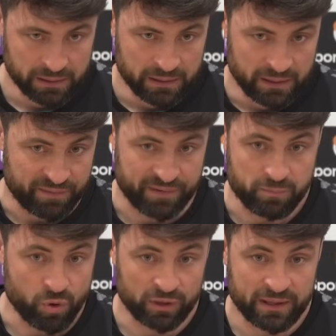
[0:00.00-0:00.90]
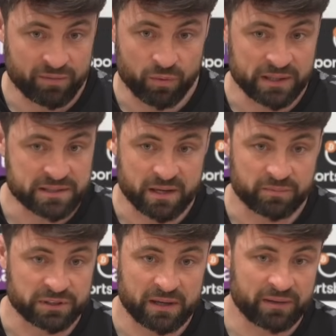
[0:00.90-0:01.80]
I think more than ever we need to
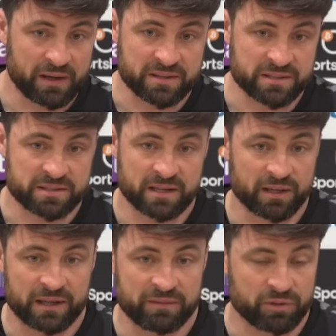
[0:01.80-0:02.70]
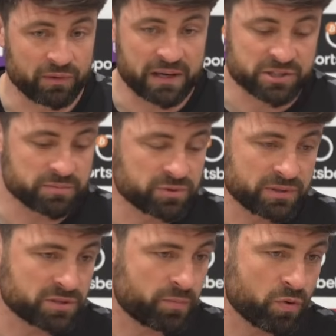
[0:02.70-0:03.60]
come together now. As I said, like, even the relationship between
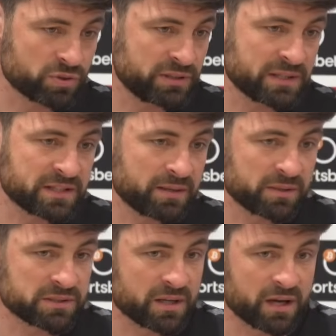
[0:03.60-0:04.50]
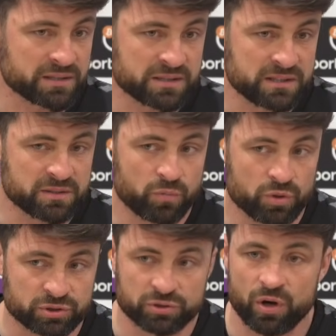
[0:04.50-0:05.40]
the supporters and their team at the start of the season
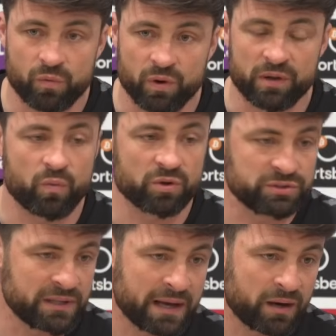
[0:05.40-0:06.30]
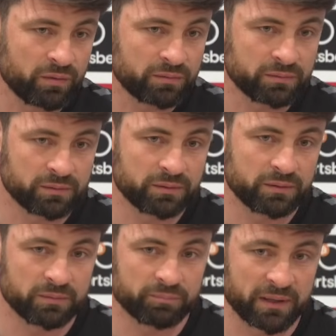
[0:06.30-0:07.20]
was not what it was now.
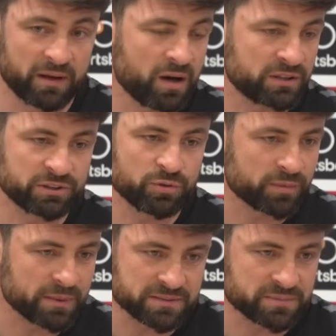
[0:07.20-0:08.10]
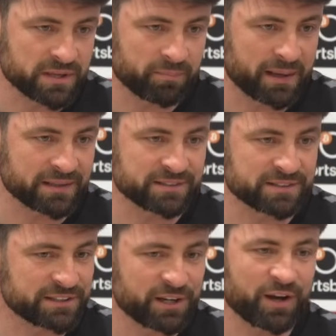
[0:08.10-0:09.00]
But there are still going to be some setbacks, and there
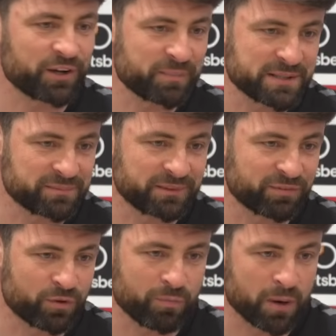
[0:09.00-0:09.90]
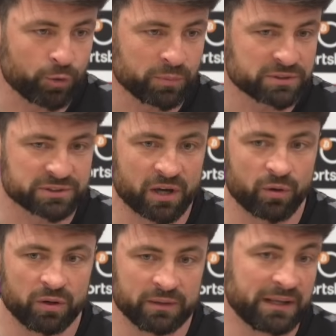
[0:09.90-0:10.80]
still are going to be some difficult moments.
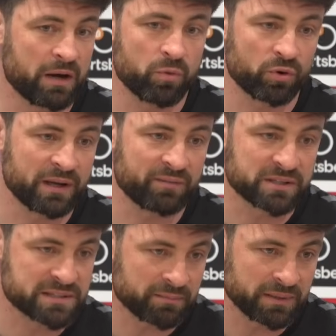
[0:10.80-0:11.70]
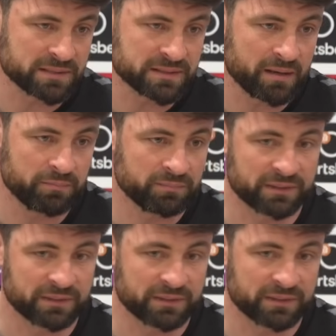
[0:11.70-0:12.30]
So now more than ever, the team needs them.